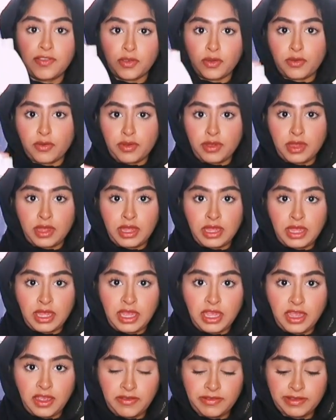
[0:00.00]
So
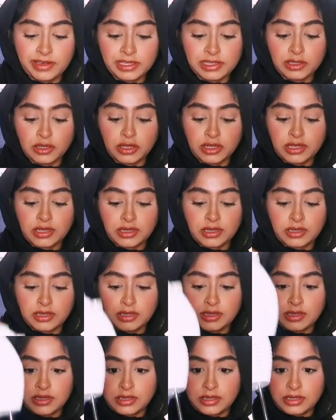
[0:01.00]
if you just look,
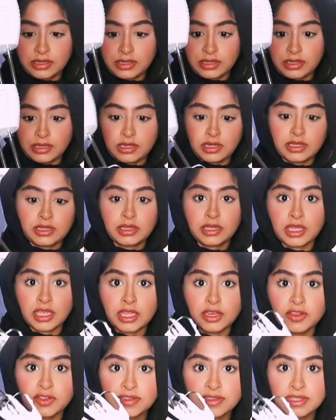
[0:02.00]

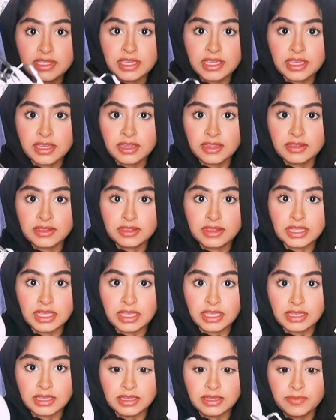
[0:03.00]
can you see
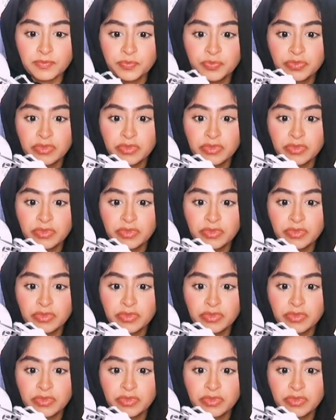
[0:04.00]
the